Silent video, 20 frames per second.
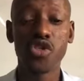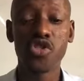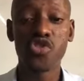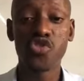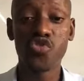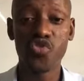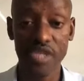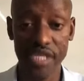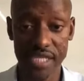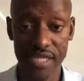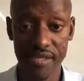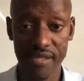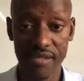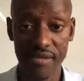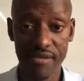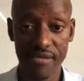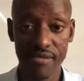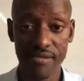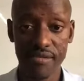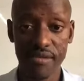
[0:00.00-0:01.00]
strict,
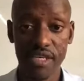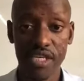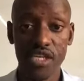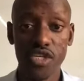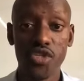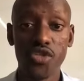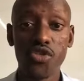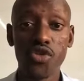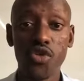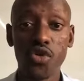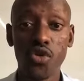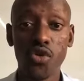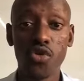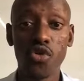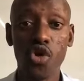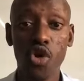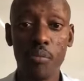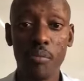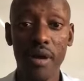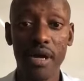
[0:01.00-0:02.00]
you'll
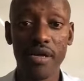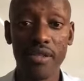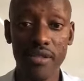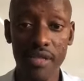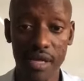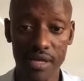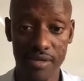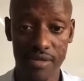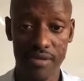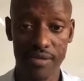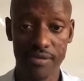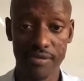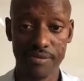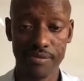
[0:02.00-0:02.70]
go by that.